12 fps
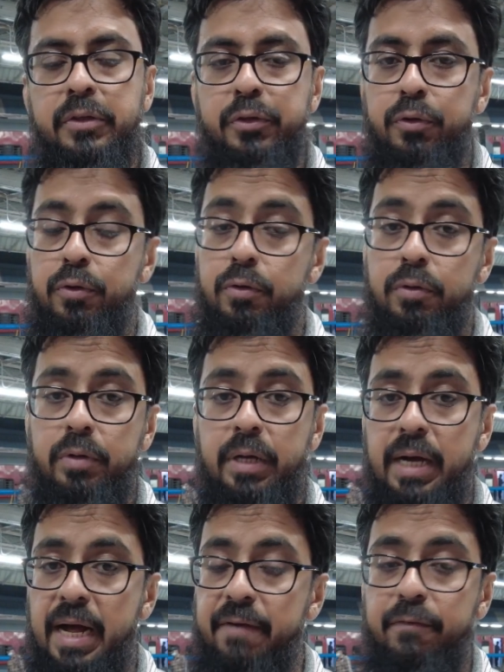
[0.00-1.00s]
So
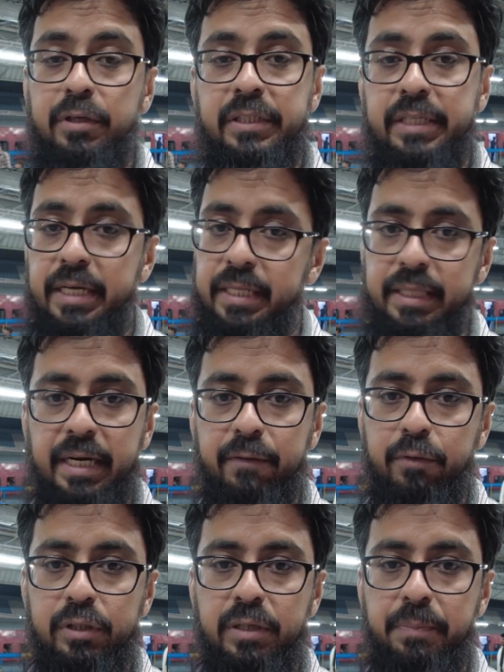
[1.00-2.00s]
I would say
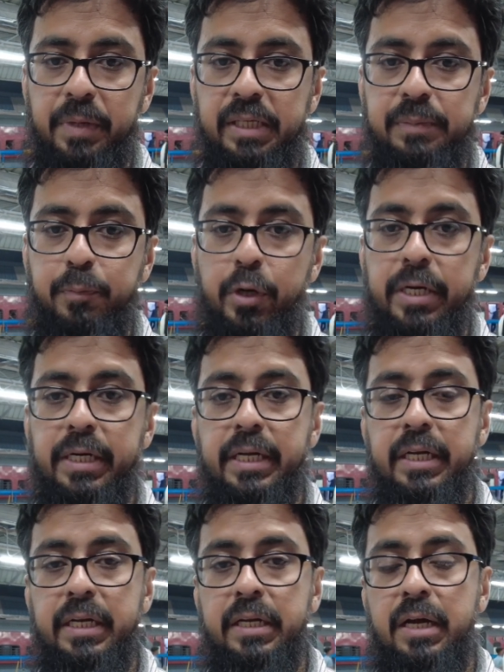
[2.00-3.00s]
that was a plus point.
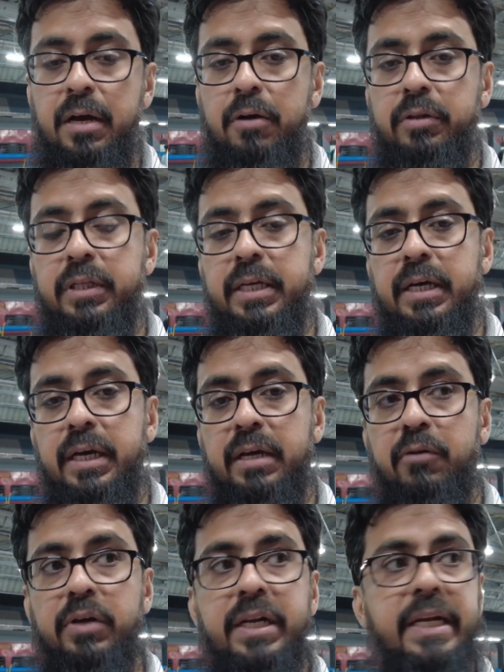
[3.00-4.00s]
Now the
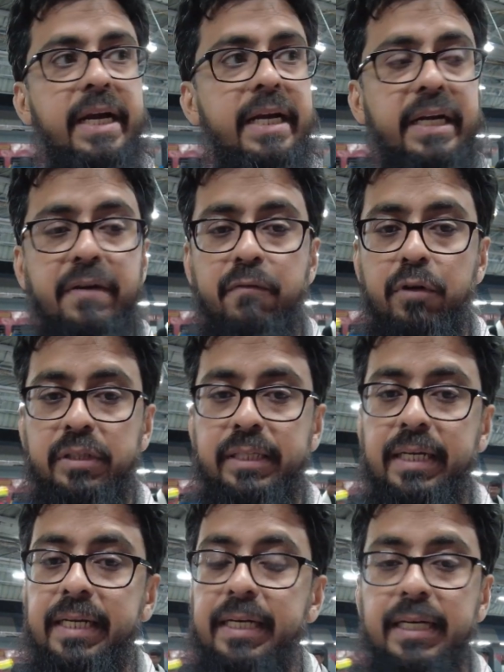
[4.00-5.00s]
only negative was
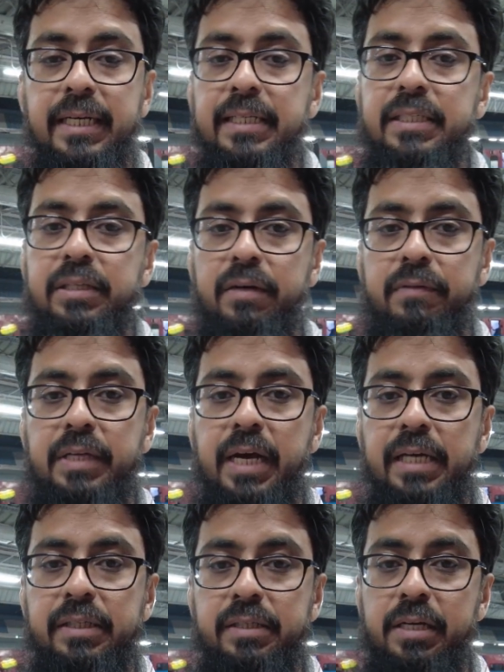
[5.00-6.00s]
that we didn't serve the
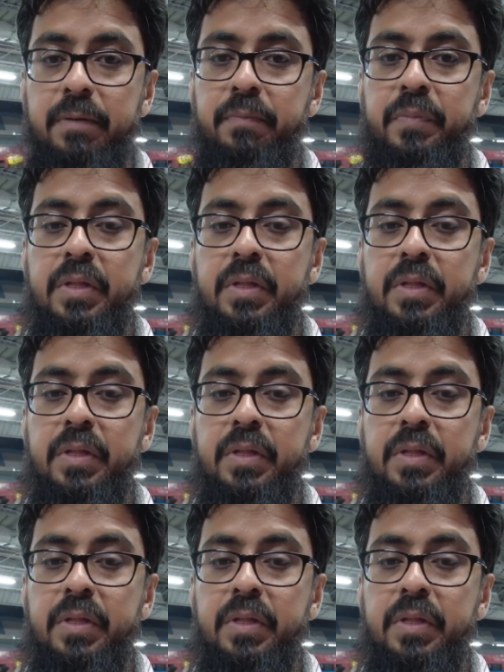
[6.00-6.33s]
ice cream.